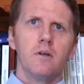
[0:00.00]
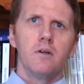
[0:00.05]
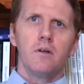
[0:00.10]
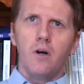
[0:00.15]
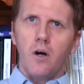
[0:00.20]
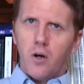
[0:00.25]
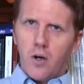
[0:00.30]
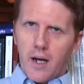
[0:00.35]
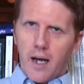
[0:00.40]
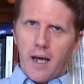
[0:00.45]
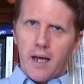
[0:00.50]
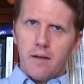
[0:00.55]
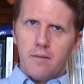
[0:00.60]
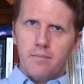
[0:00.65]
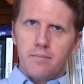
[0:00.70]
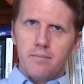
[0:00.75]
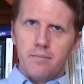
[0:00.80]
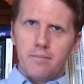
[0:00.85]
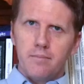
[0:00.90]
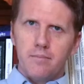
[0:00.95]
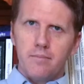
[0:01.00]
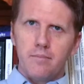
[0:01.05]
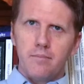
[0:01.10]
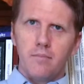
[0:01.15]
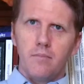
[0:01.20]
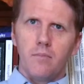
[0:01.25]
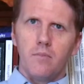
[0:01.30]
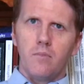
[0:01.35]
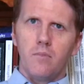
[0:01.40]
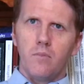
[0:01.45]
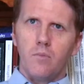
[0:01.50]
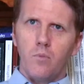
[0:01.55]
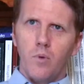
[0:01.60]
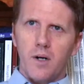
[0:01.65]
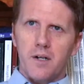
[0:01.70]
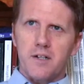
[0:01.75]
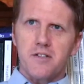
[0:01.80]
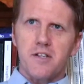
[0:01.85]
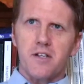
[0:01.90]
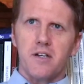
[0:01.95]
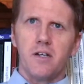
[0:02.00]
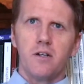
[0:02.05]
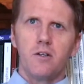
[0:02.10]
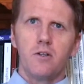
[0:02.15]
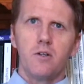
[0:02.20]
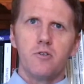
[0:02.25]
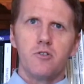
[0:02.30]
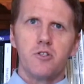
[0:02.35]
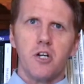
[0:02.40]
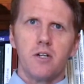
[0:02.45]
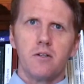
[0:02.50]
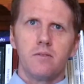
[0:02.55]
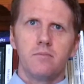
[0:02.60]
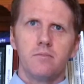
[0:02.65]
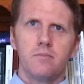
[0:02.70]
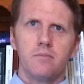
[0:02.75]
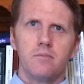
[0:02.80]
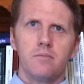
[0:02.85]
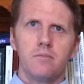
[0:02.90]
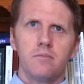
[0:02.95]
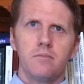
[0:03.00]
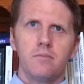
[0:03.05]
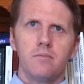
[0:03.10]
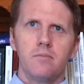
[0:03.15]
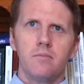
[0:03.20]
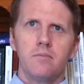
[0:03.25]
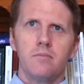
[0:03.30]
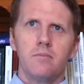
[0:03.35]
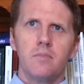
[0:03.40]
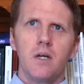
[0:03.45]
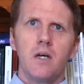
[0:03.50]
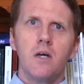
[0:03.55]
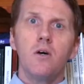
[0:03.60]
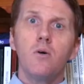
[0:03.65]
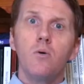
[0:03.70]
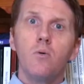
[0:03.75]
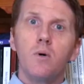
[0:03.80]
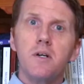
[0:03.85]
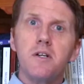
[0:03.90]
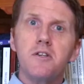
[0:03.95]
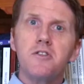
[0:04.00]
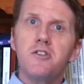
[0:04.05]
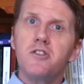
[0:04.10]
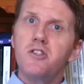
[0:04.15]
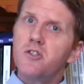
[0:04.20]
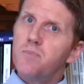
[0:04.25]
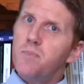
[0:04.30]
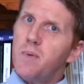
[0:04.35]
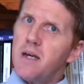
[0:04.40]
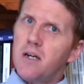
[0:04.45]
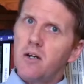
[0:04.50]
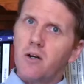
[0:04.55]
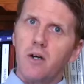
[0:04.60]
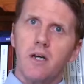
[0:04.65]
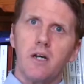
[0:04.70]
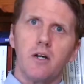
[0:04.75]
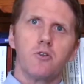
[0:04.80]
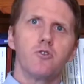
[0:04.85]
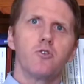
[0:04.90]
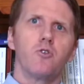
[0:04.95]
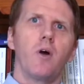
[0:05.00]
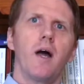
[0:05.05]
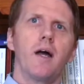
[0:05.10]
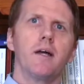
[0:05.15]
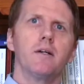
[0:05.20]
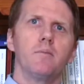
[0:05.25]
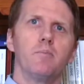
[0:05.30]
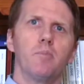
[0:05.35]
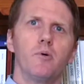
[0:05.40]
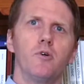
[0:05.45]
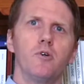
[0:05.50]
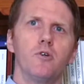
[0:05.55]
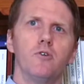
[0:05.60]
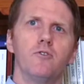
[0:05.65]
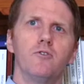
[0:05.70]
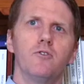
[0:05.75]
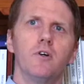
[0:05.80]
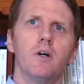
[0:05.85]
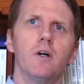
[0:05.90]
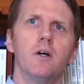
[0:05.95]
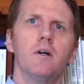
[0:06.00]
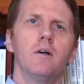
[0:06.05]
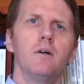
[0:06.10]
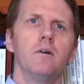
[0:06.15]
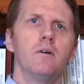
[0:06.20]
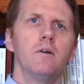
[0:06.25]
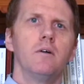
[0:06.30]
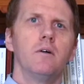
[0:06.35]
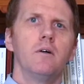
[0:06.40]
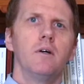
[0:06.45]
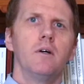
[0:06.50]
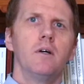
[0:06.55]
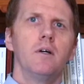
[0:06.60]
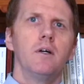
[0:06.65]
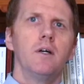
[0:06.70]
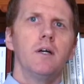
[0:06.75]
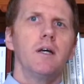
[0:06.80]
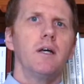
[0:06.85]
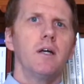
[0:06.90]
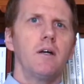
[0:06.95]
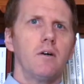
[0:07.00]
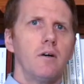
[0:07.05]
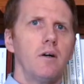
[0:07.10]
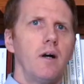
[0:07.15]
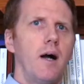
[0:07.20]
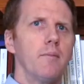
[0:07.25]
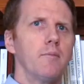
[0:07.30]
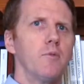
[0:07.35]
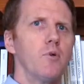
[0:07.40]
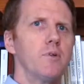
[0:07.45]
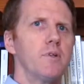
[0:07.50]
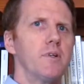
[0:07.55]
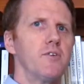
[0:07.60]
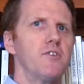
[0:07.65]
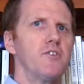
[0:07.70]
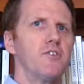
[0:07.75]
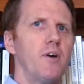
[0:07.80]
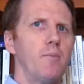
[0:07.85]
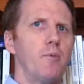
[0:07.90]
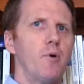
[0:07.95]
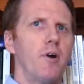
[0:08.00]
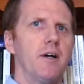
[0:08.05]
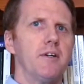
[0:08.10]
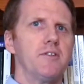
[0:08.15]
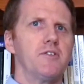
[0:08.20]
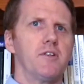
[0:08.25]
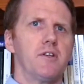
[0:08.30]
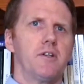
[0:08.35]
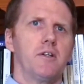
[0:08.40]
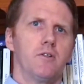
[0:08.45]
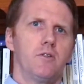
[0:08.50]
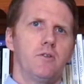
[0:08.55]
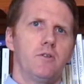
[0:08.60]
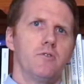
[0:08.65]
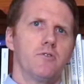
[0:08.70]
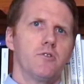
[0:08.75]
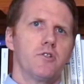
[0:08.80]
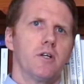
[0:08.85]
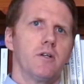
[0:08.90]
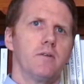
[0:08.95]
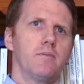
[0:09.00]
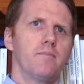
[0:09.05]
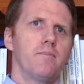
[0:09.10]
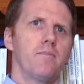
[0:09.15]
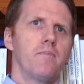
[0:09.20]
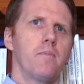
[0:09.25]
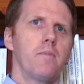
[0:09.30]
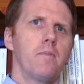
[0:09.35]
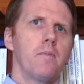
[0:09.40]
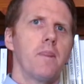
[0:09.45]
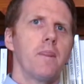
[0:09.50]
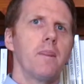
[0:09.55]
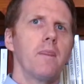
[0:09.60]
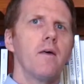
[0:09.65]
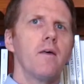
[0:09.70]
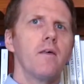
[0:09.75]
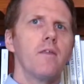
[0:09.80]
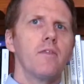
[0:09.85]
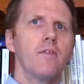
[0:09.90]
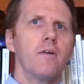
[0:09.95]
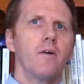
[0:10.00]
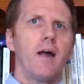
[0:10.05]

Okay, what is the conclusion? What is the speaker here trying to prove? Here, I'm going to summarize the conclusion. There